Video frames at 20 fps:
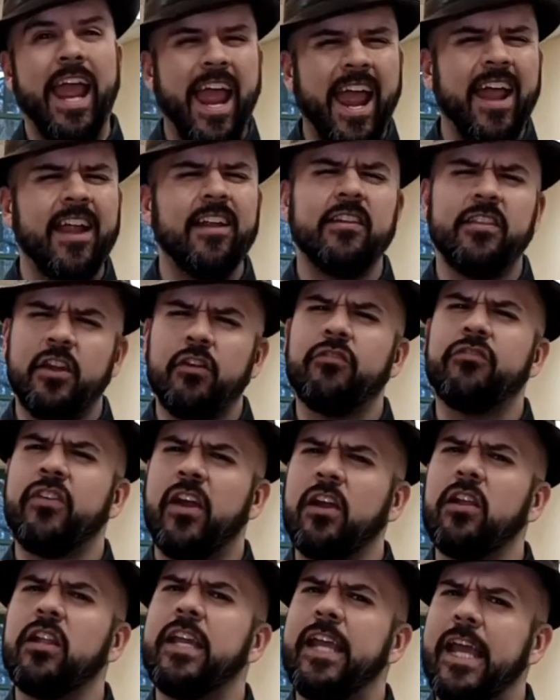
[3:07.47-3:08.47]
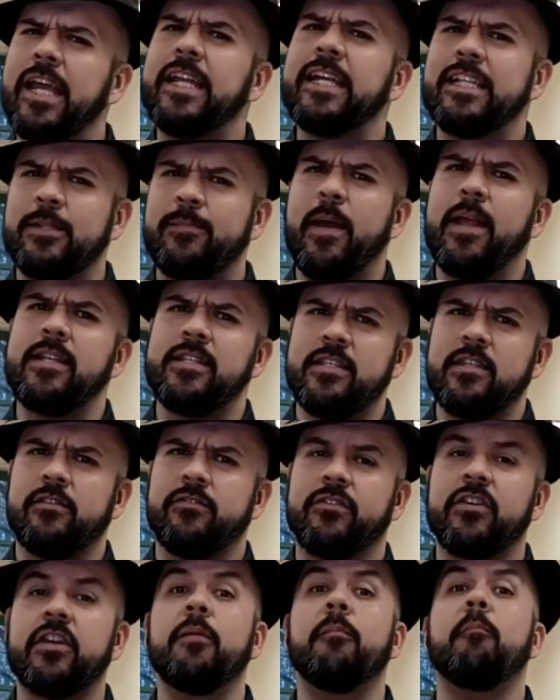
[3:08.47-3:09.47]
and they're fairly
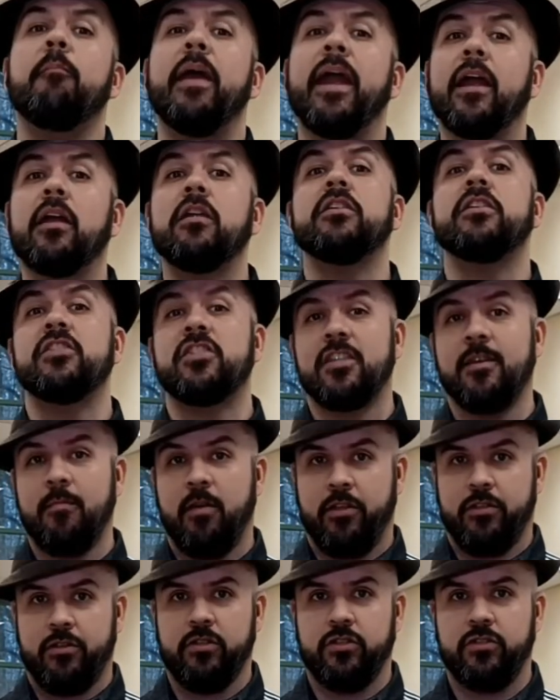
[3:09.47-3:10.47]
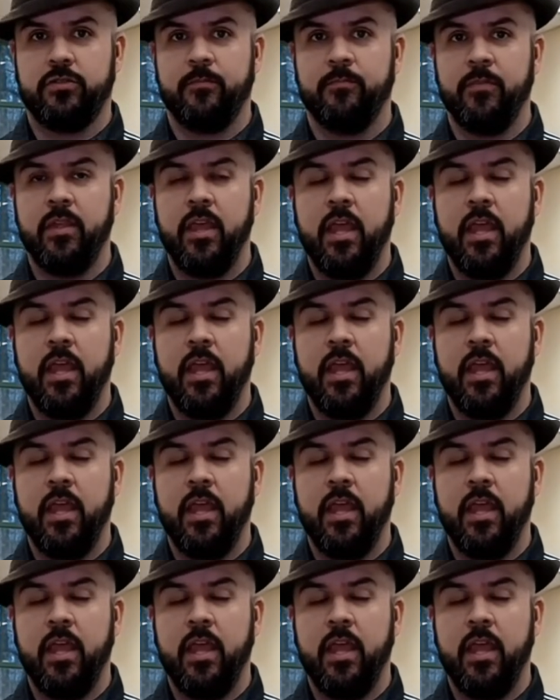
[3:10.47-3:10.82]
inexpensive compared to some others.